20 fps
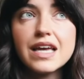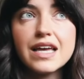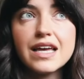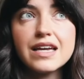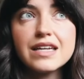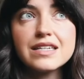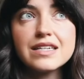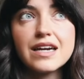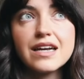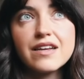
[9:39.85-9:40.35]

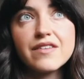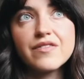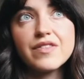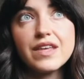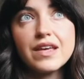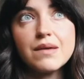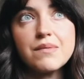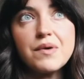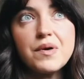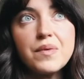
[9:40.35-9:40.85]
and kind of
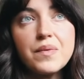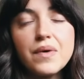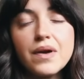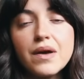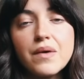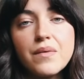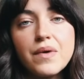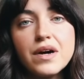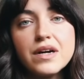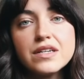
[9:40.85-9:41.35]
think about what
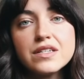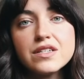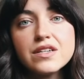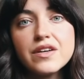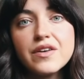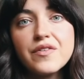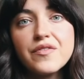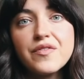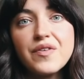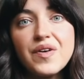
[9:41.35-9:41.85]
I want
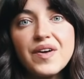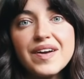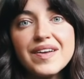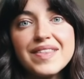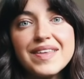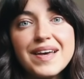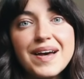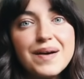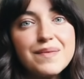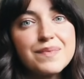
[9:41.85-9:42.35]
for
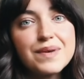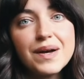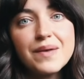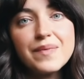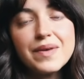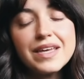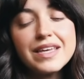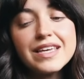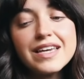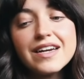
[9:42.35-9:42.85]
the
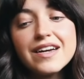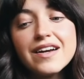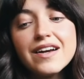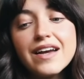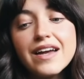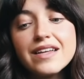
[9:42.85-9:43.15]
upcoming year.